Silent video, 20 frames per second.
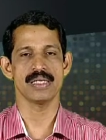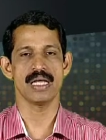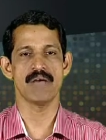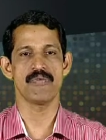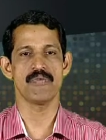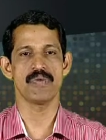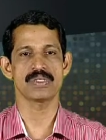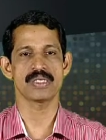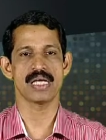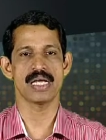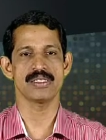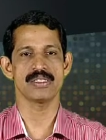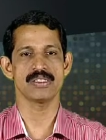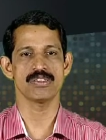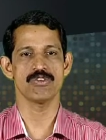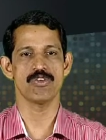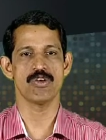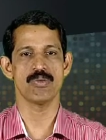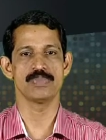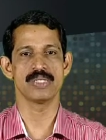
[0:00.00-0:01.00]
emphasize
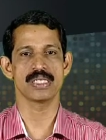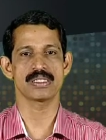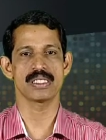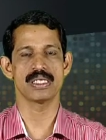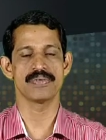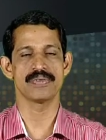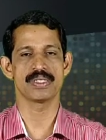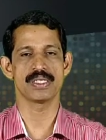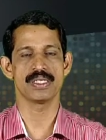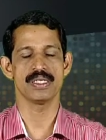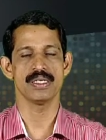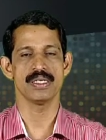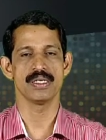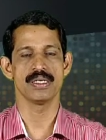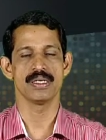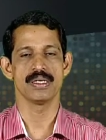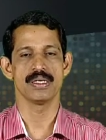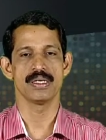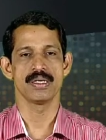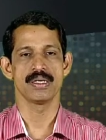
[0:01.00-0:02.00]
objectivity,
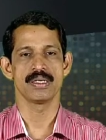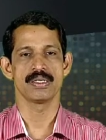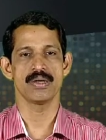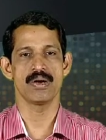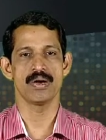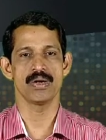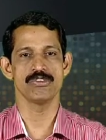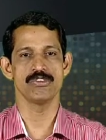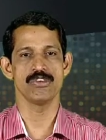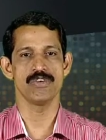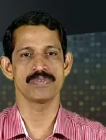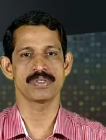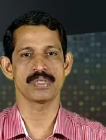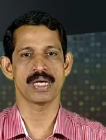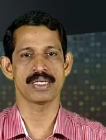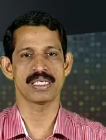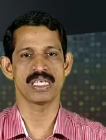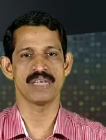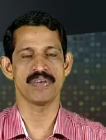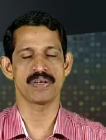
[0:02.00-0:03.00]
knowledge of
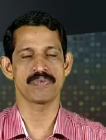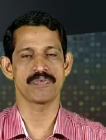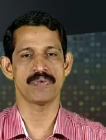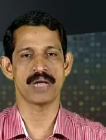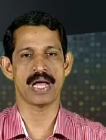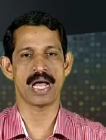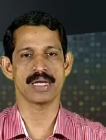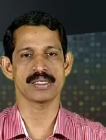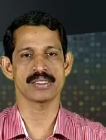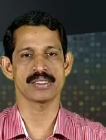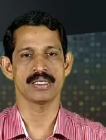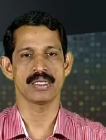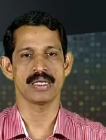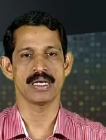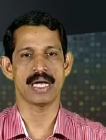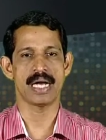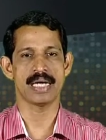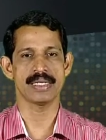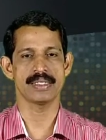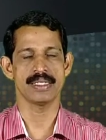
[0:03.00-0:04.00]
scientific facts
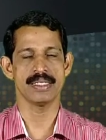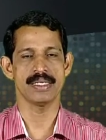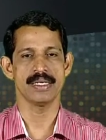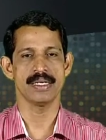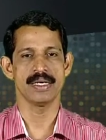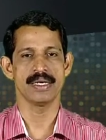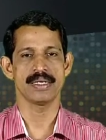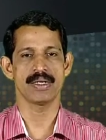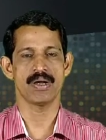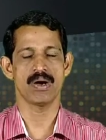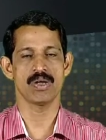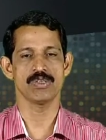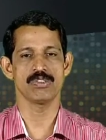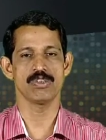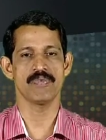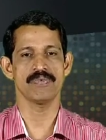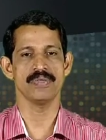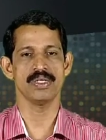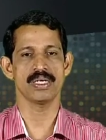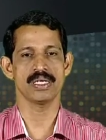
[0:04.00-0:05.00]
and the knowledge
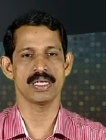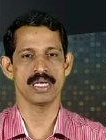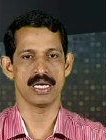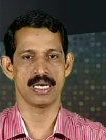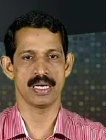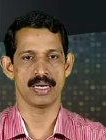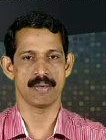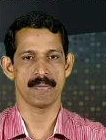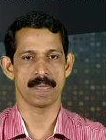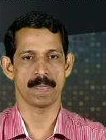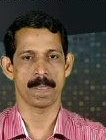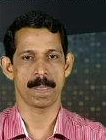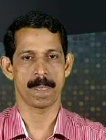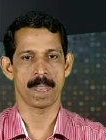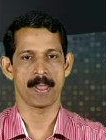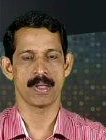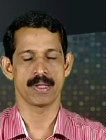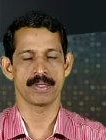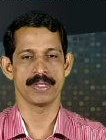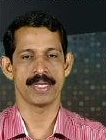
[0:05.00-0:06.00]
of the real.
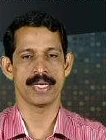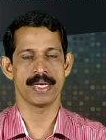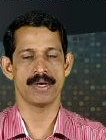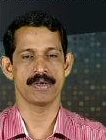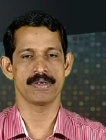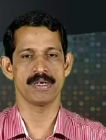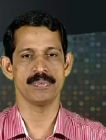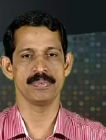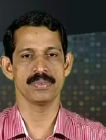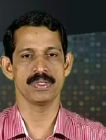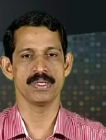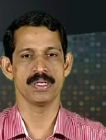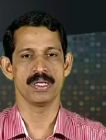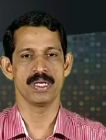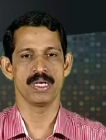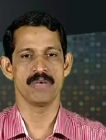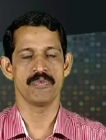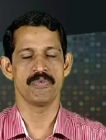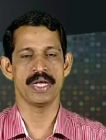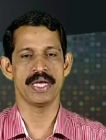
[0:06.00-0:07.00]
They adopt
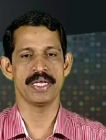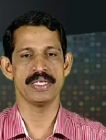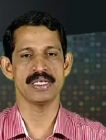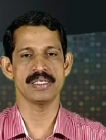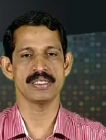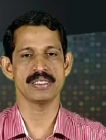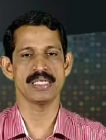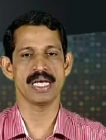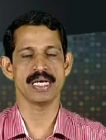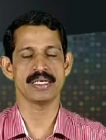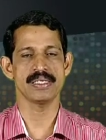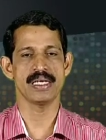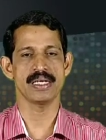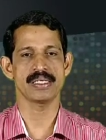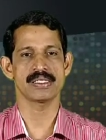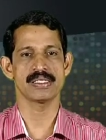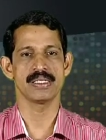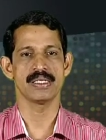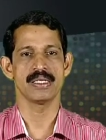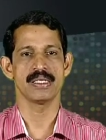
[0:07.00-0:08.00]
various
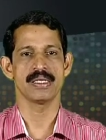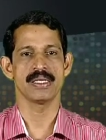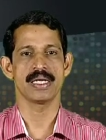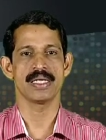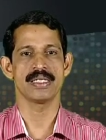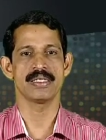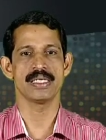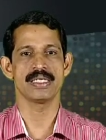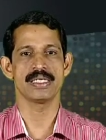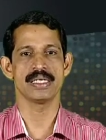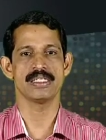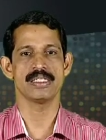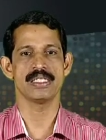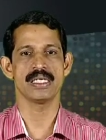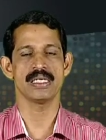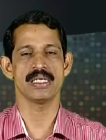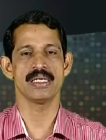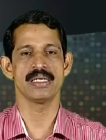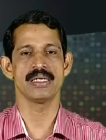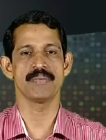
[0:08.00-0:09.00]
techniques in the teaching
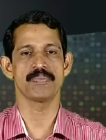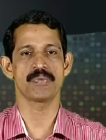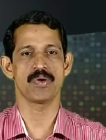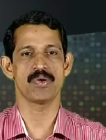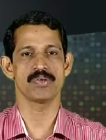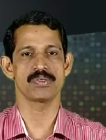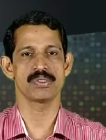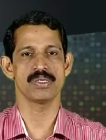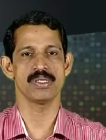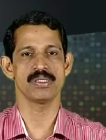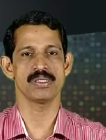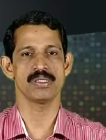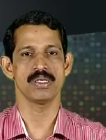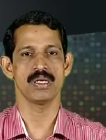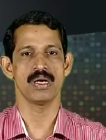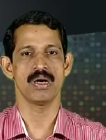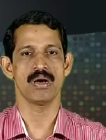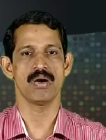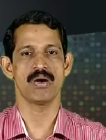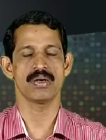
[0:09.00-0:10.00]
learning process
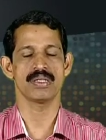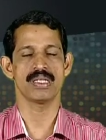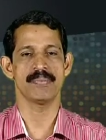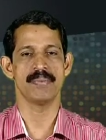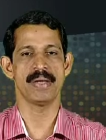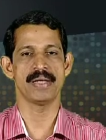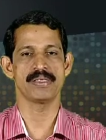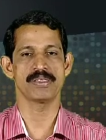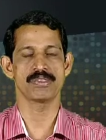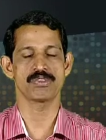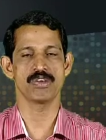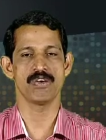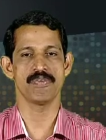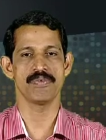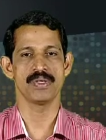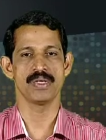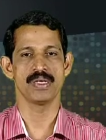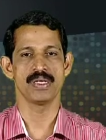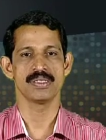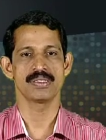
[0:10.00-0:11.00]
on the basis of
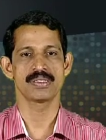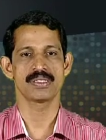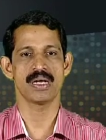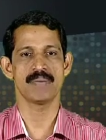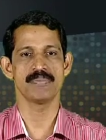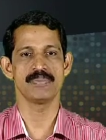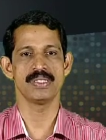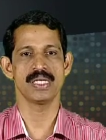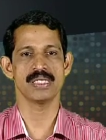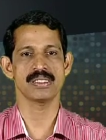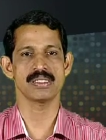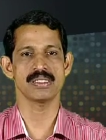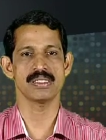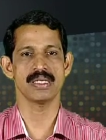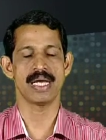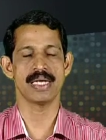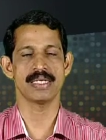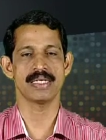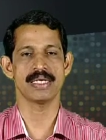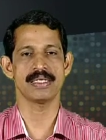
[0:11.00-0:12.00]
subjects
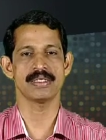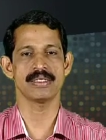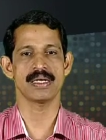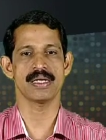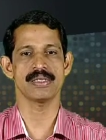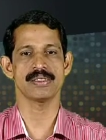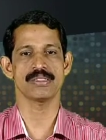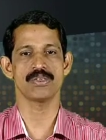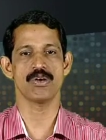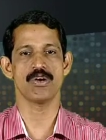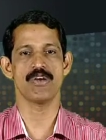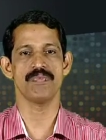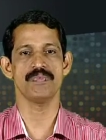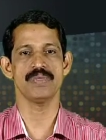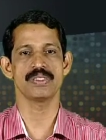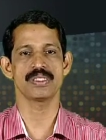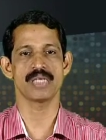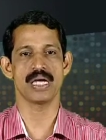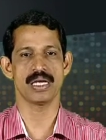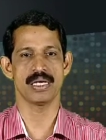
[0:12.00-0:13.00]
and interests of the
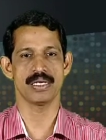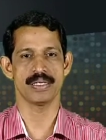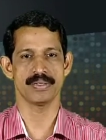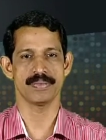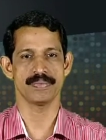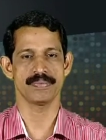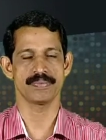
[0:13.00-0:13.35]
child.